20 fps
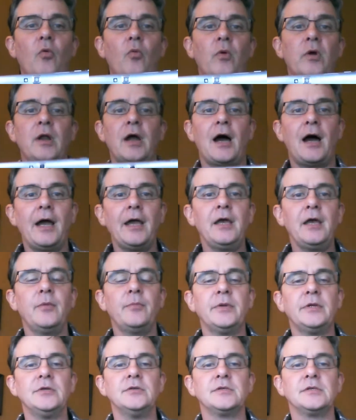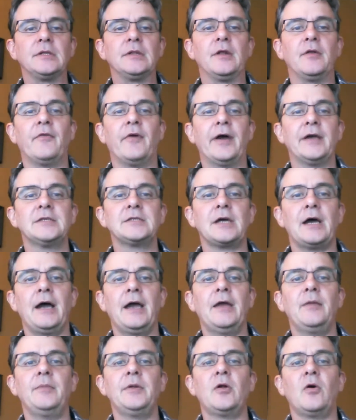When I had been using the device, I
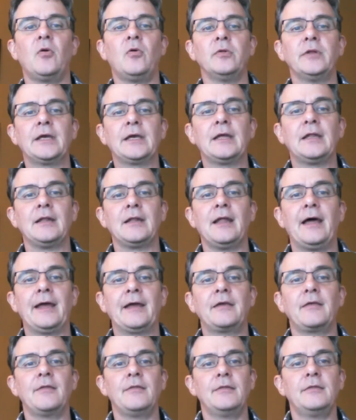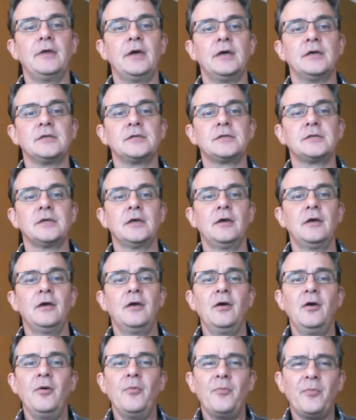had been holding it like this,
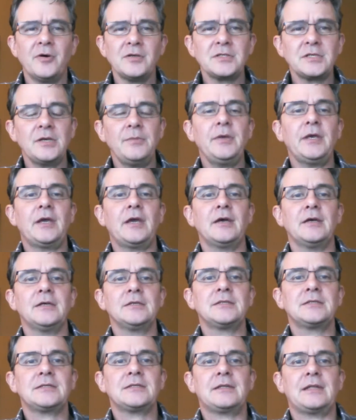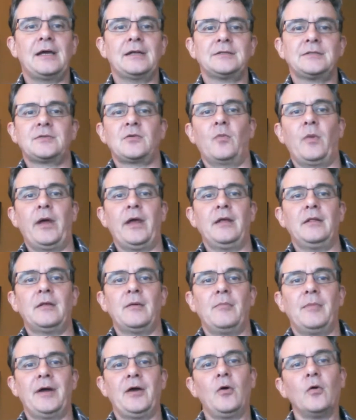mostly because that's the way
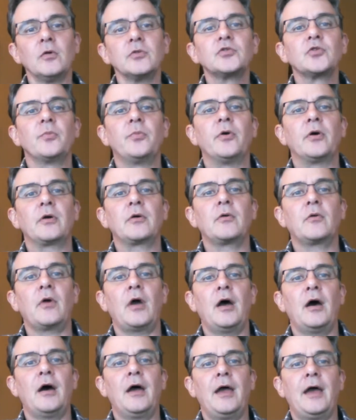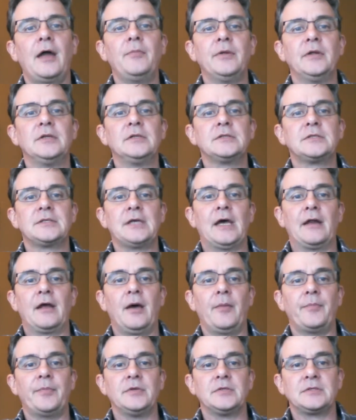that my Ultrabook uh, had been set
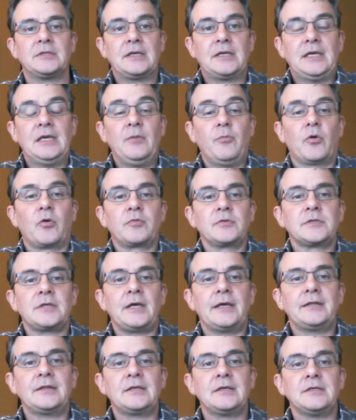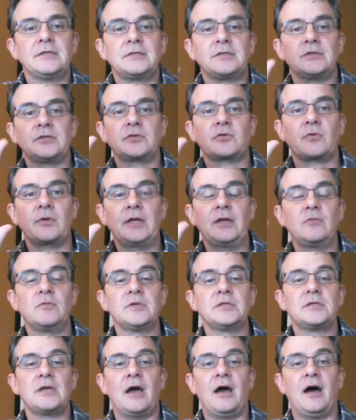up. Is the keyboard was like this, the screen
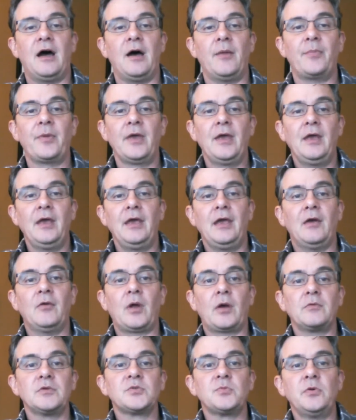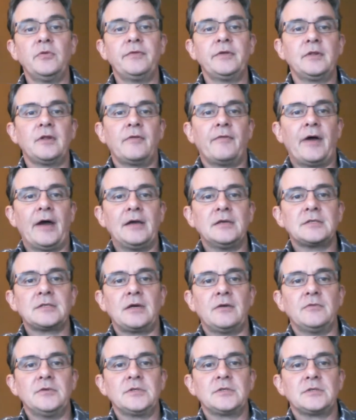was up, and when I was moving the device,
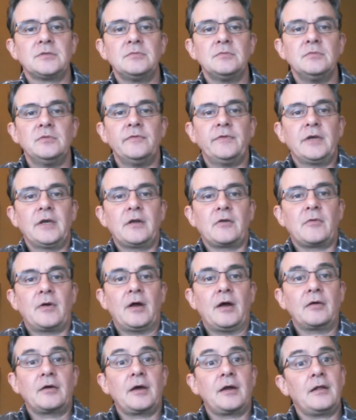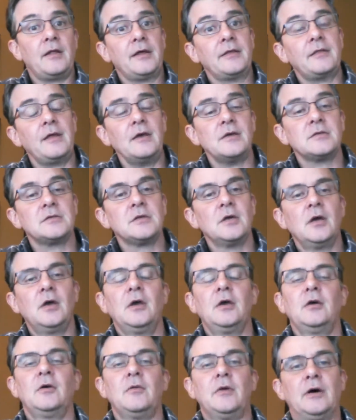I was moving it around kind of like this.
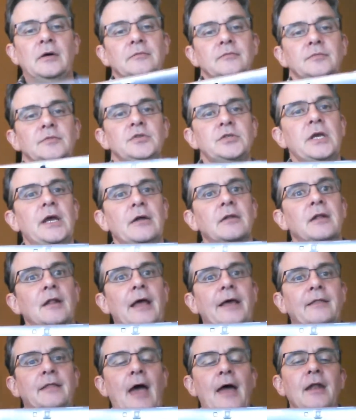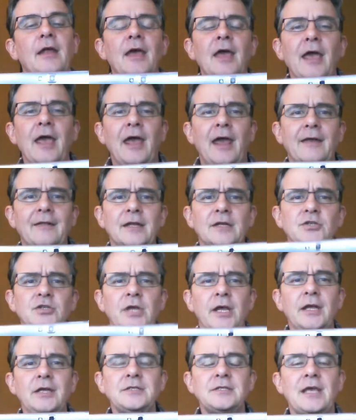Well, she held it like that. And it
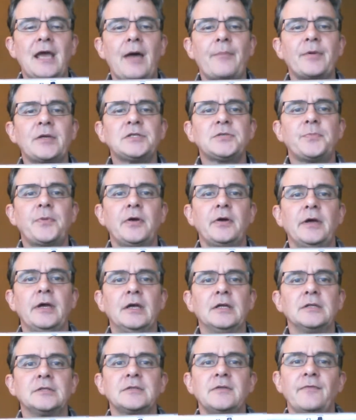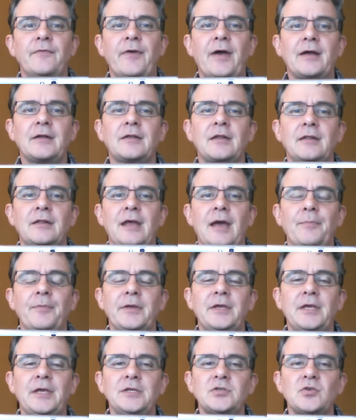changed the app experience. In fact, the
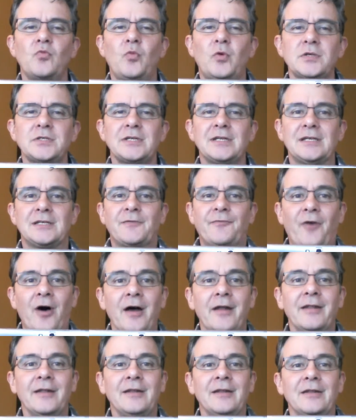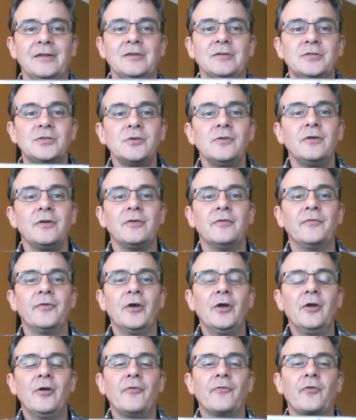application wasn't as fun and intuitive
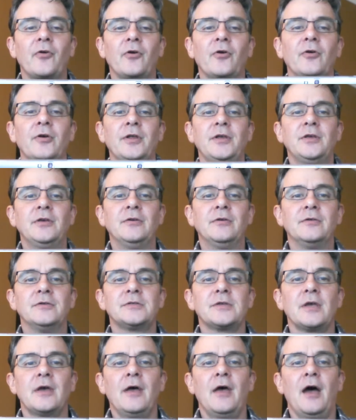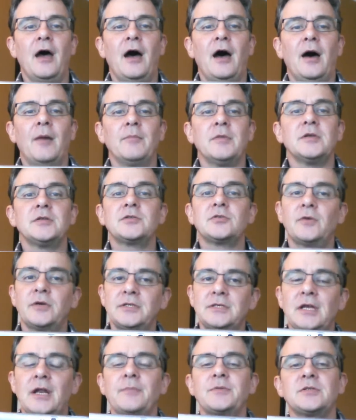for her to use. Um, so I
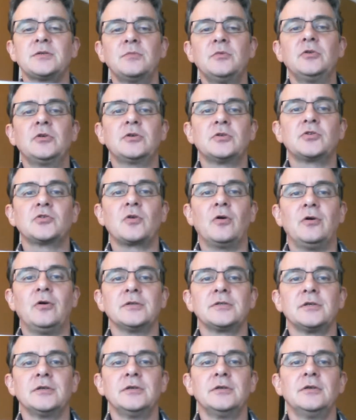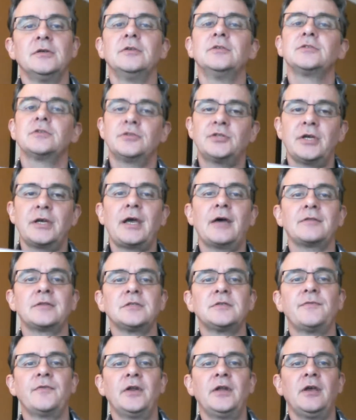set up some new controls. So check out
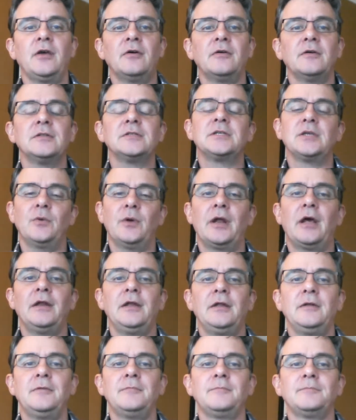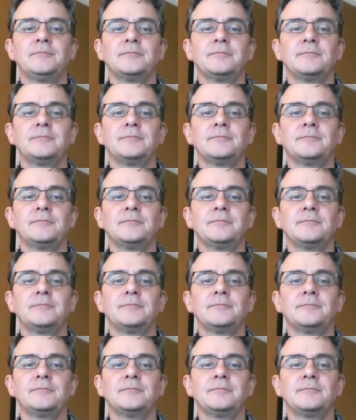this video and see what I did.